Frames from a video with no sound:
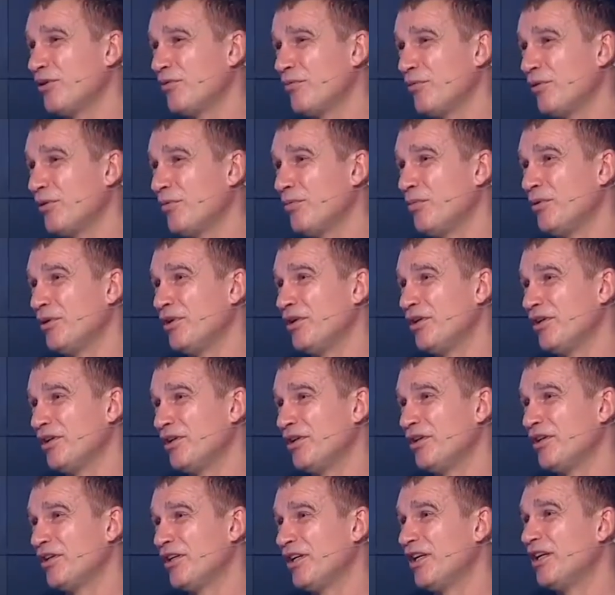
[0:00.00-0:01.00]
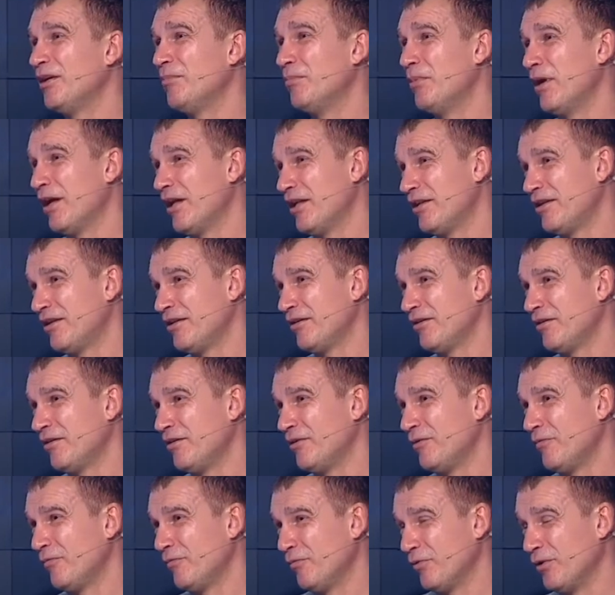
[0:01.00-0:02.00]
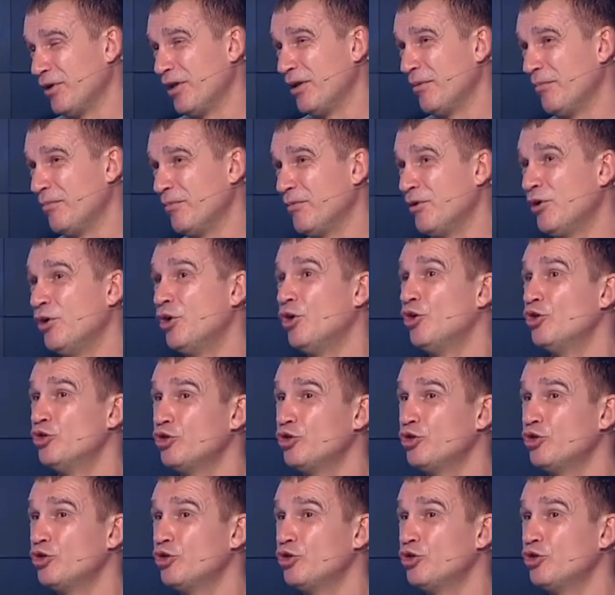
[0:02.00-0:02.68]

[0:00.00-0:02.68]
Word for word: one will be really bad for them. Mm -hmm.